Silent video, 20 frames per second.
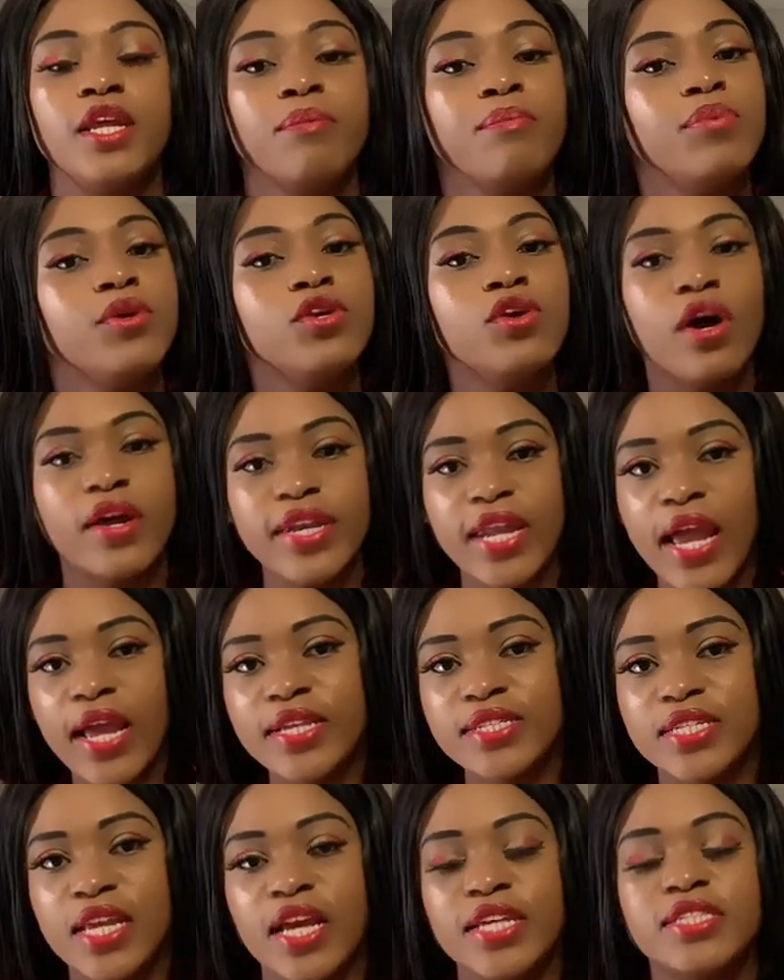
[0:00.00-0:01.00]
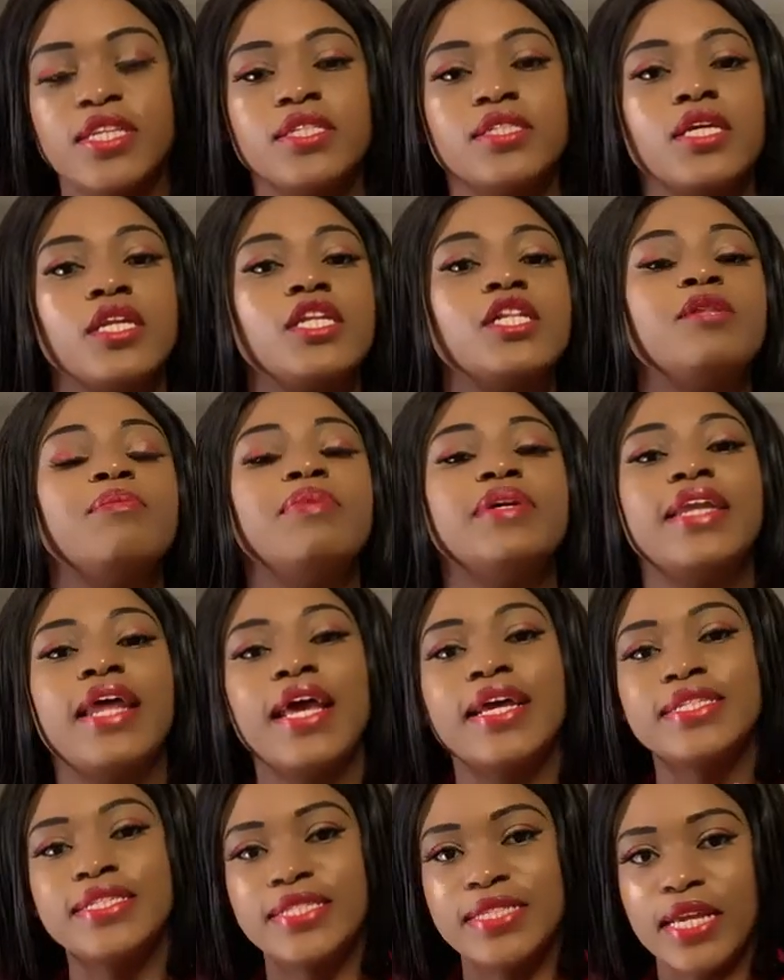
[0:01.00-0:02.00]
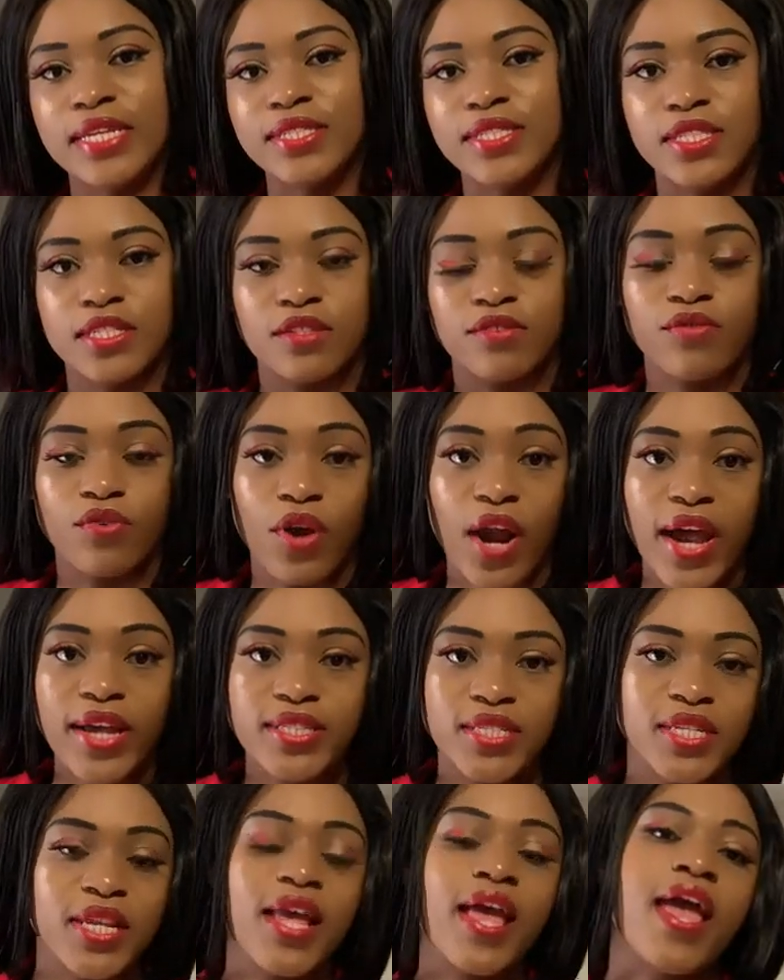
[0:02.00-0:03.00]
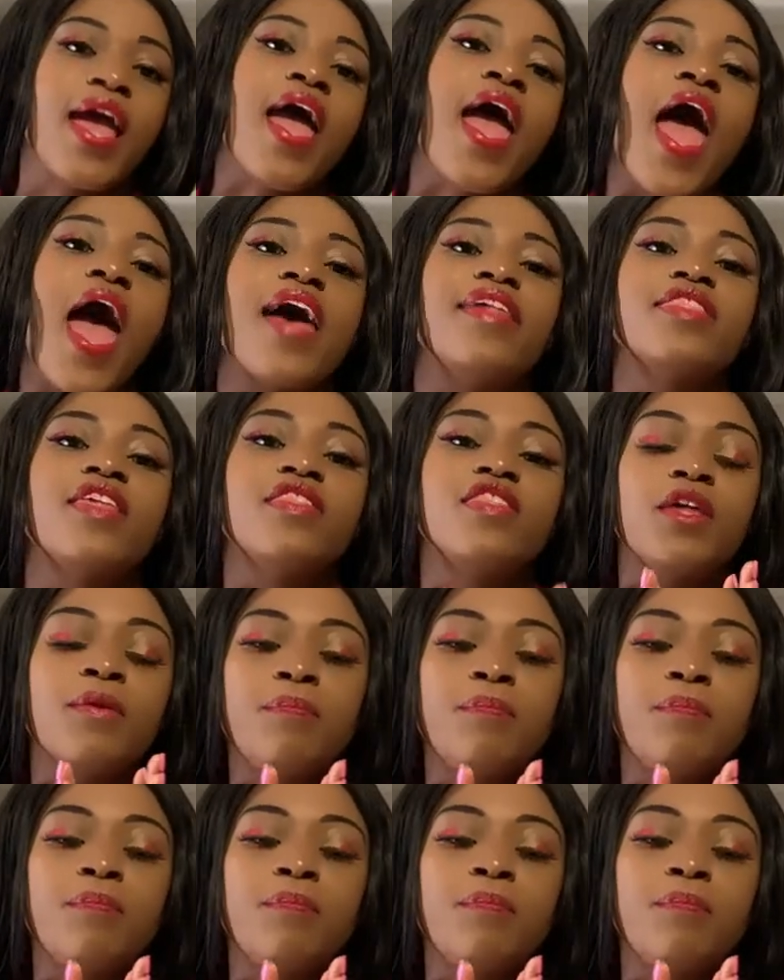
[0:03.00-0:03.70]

Beyond 8 days is a little bit extensive, right? And then the